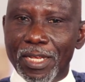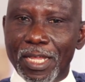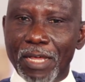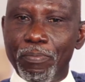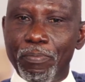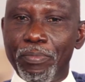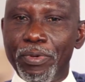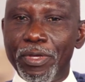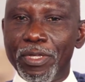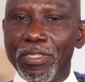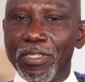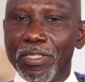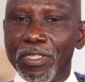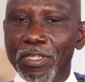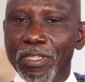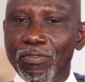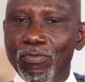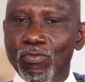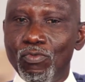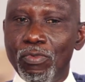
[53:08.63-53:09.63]
that
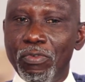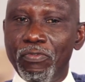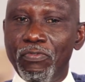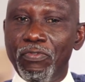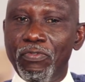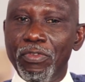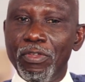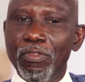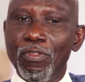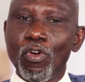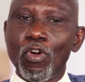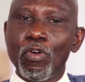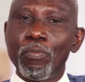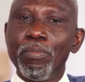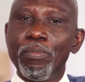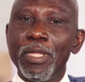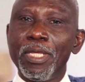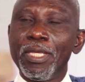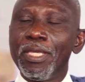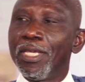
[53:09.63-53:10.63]
person will feel
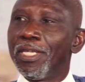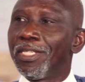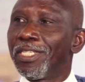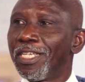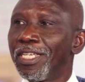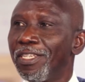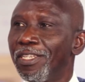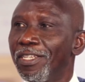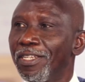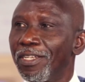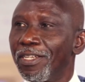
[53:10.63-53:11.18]
obligated